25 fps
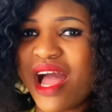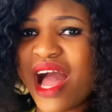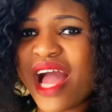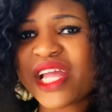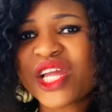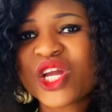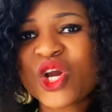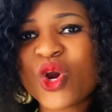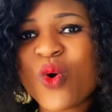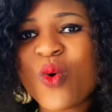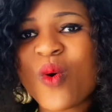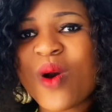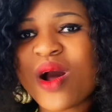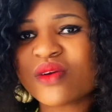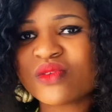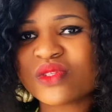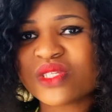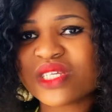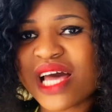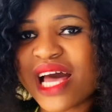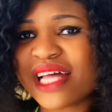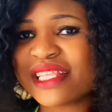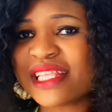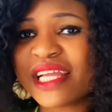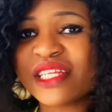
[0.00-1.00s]
I go out
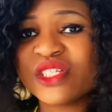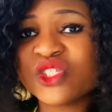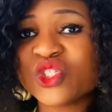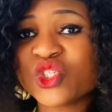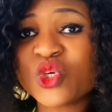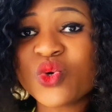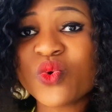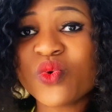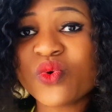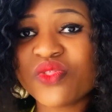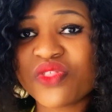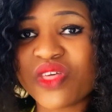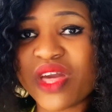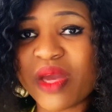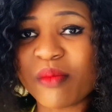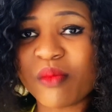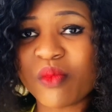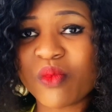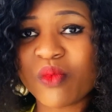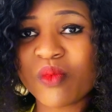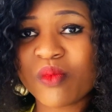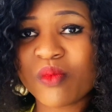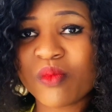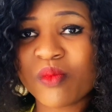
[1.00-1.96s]
and I do them